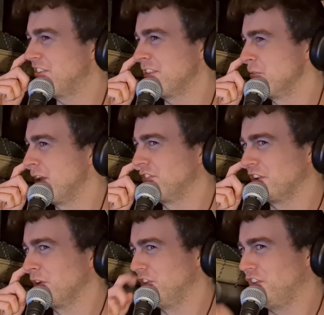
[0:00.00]
the
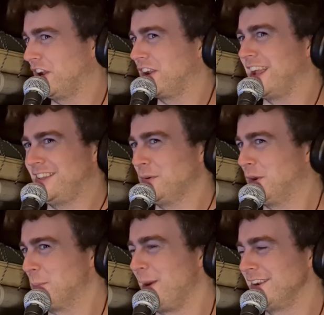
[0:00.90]
closest I could get to a
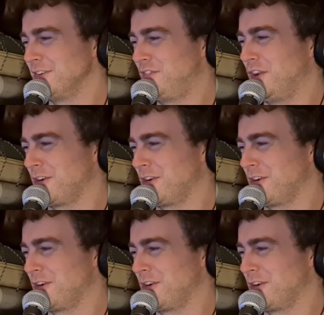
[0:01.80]
good pun on Fury